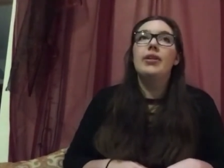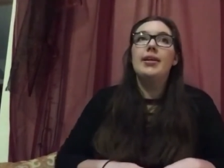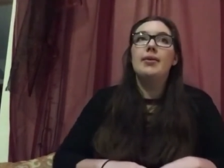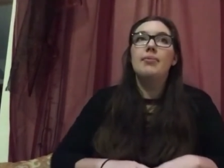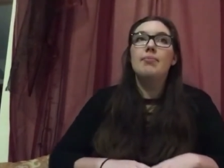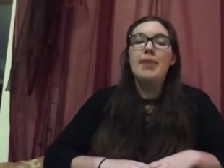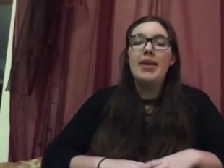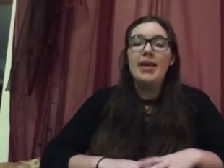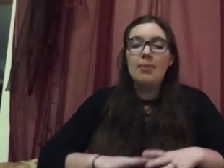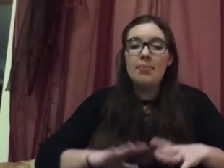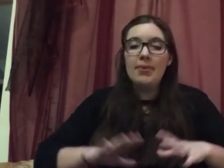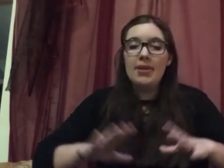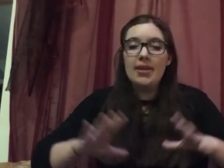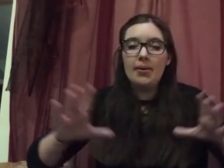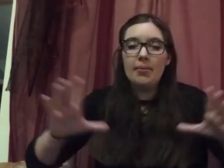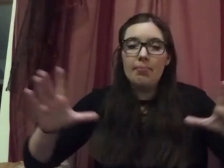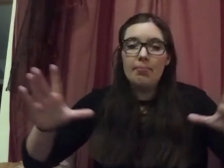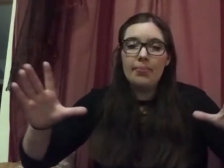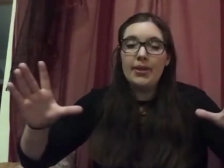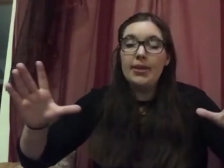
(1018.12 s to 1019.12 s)
make me
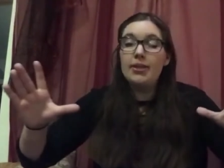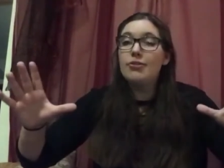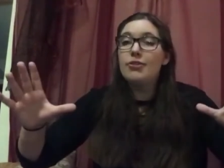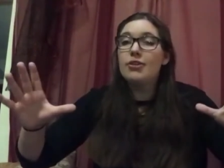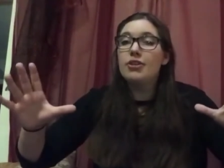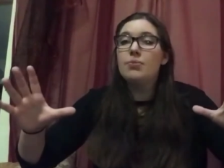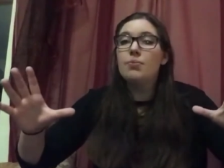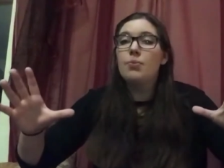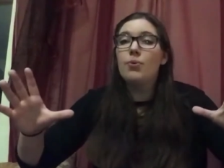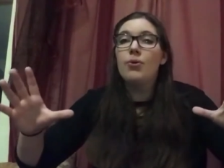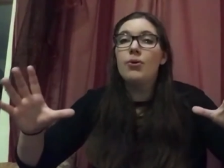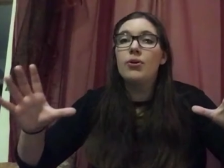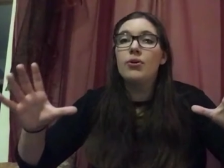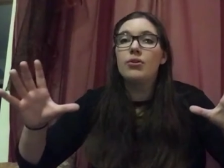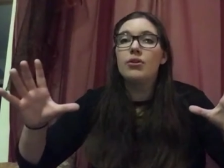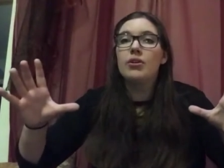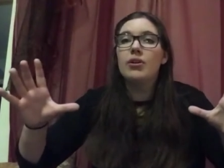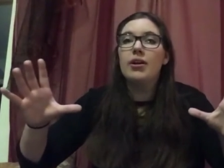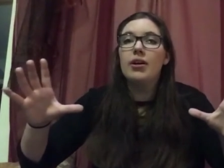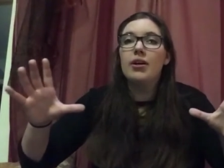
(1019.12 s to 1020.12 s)
a Pinterest board
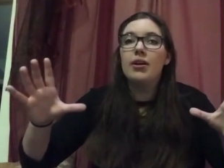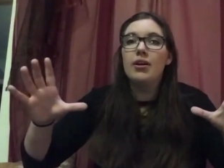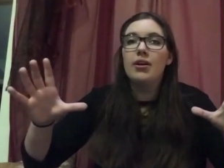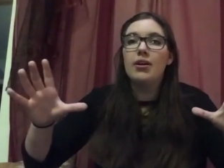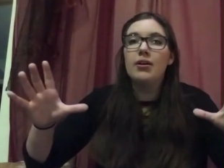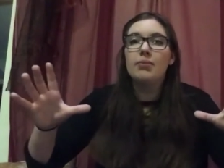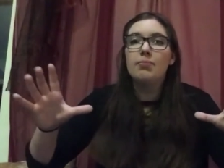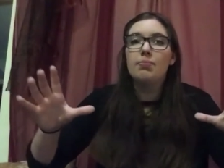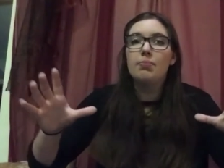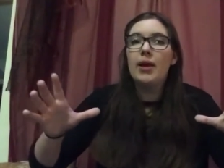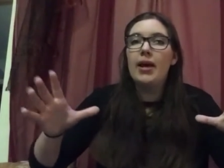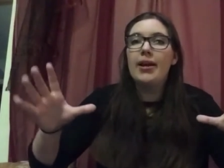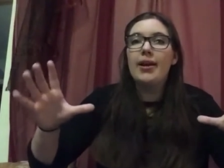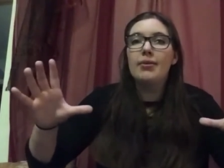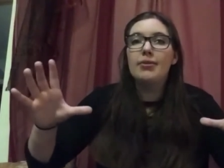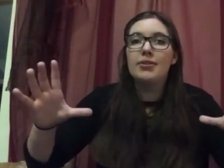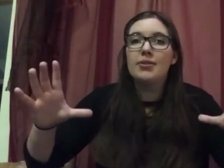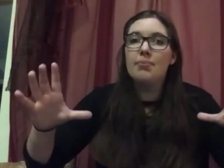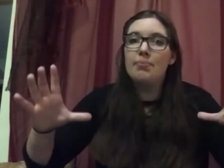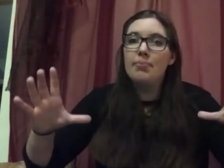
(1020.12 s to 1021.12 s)
or cut
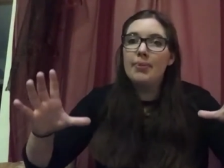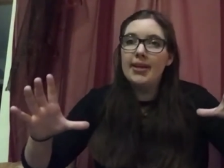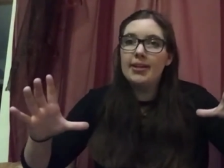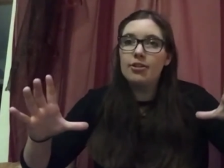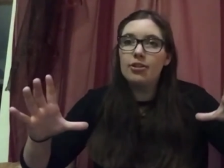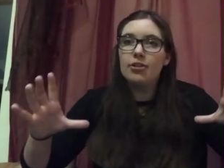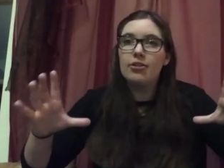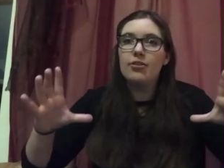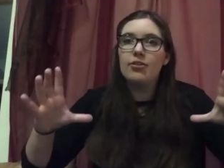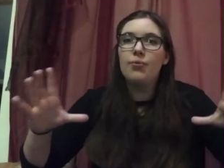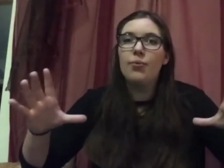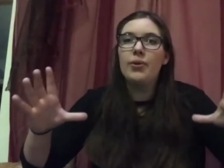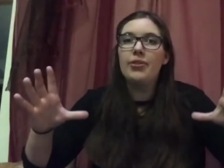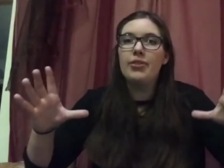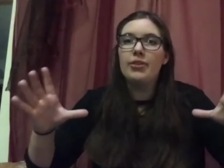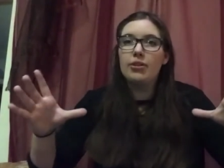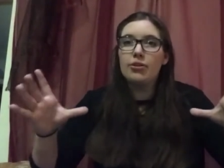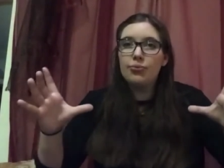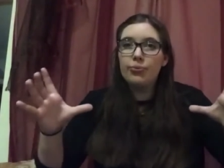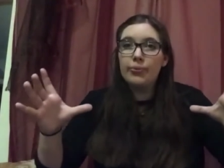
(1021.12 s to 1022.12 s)
out some pictures of what
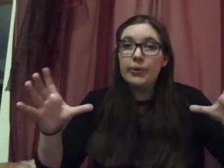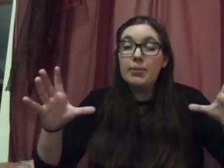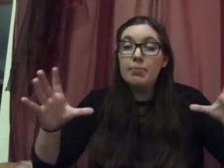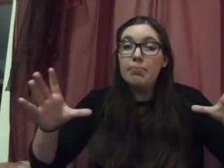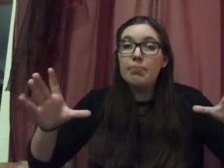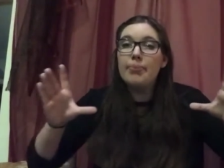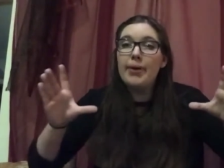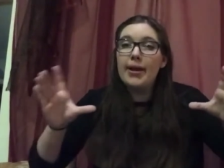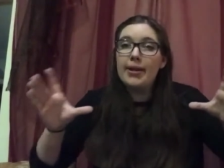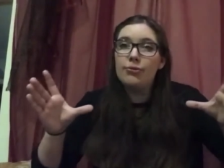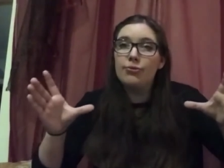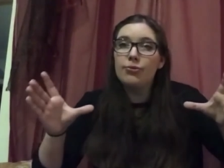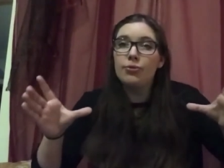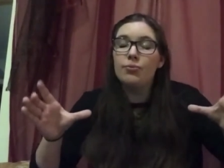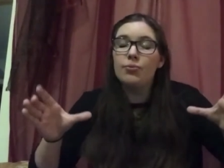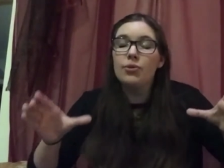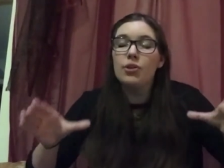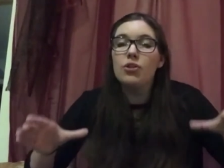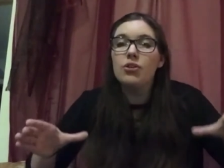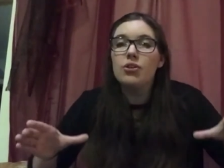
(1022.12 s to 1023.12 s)
the dream
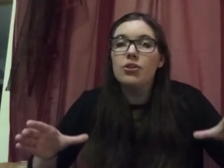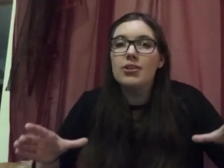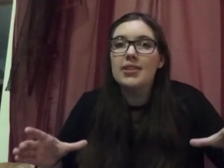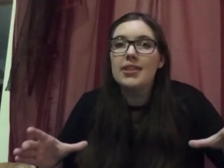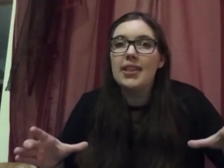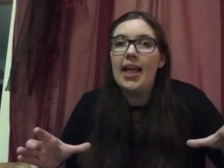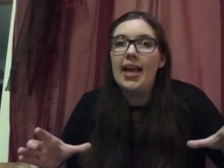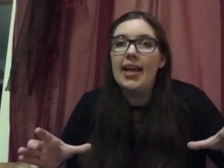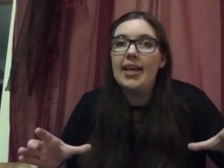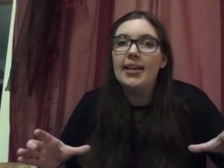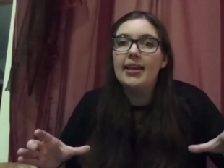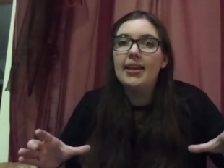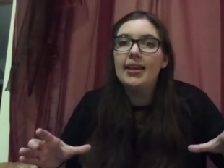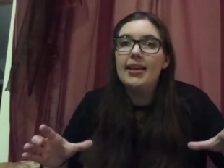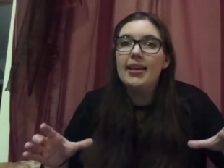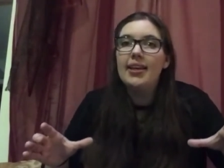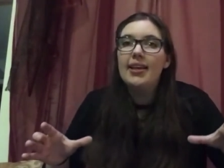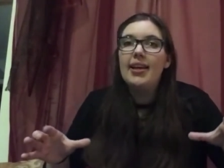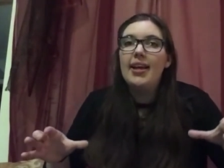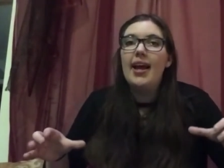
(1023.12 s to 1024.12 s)
bedroom looks
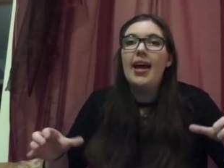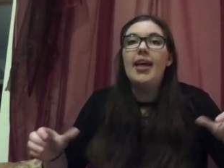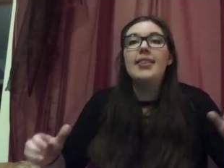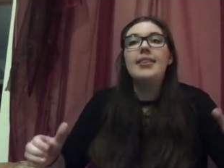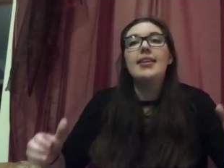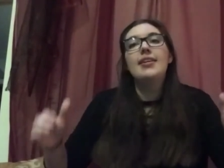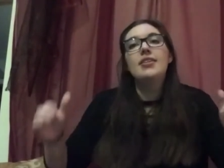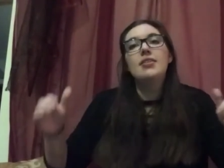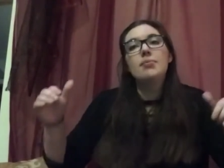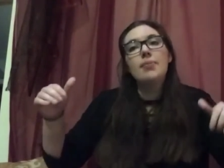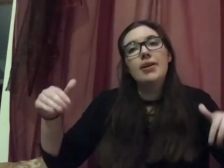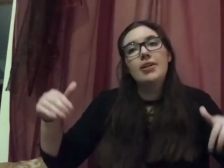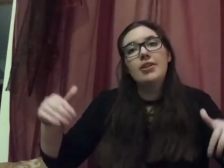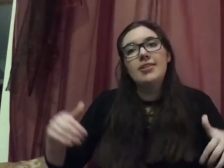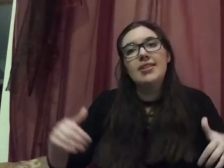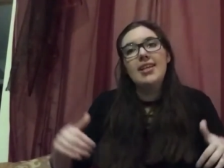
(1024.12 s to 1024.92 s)
like. And then as much as